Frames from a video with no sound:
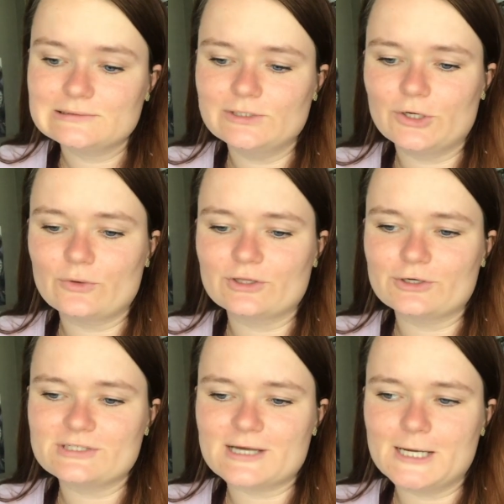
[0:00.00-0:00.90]
you know, the
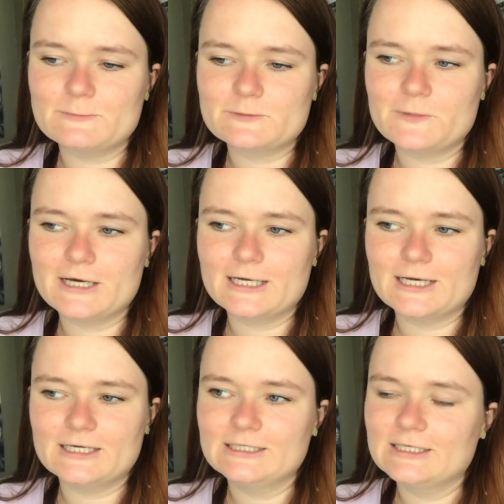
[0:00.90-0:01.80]
good times, but
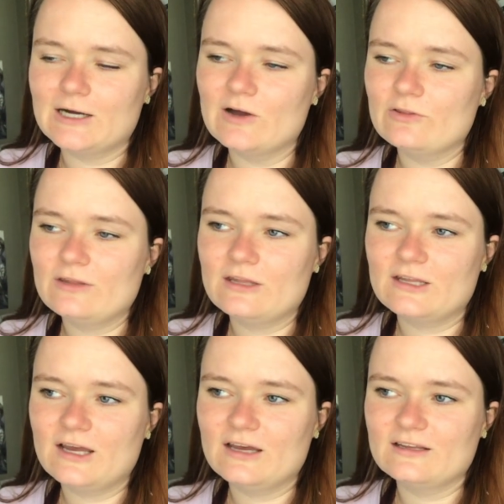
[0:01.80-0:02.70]
uh other than
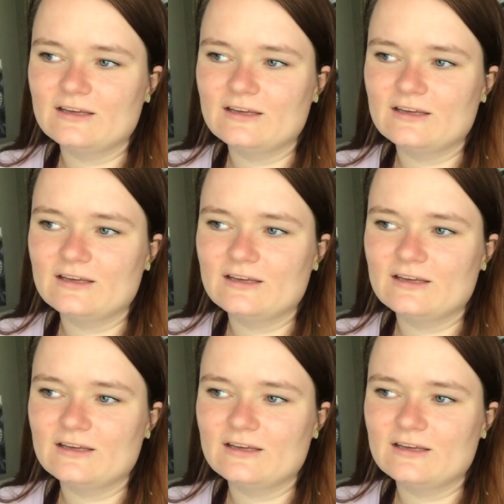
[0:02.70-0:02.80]
that,